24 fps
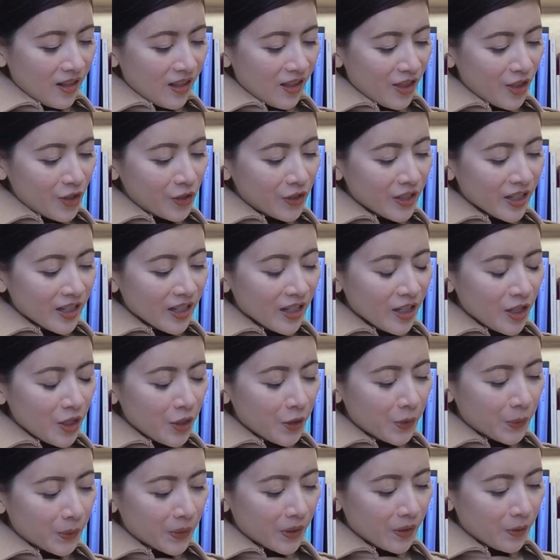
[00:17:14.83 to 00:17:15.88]
their
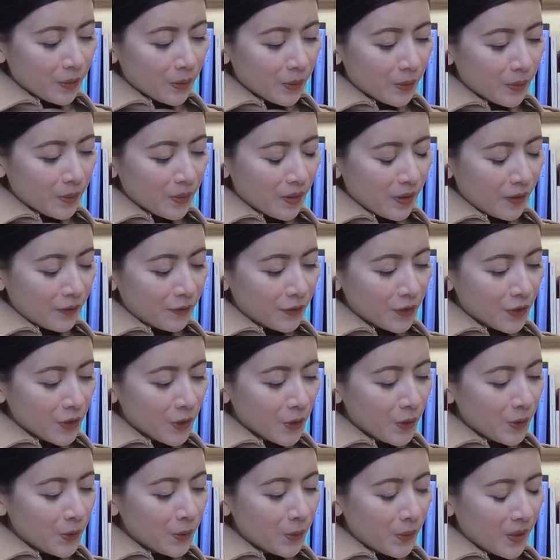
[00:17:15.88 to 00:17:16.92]
hero of
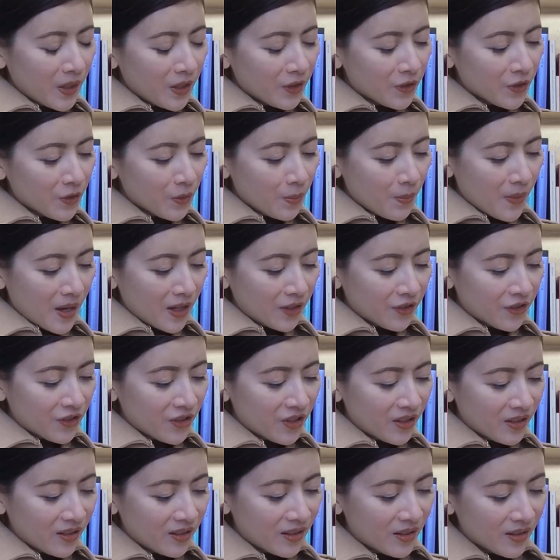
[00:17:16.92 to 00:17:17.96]
2 Quidditch
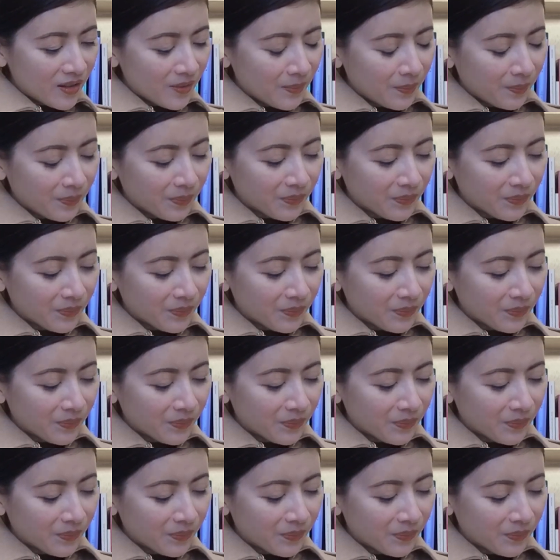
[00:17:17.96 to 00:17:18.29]
matches,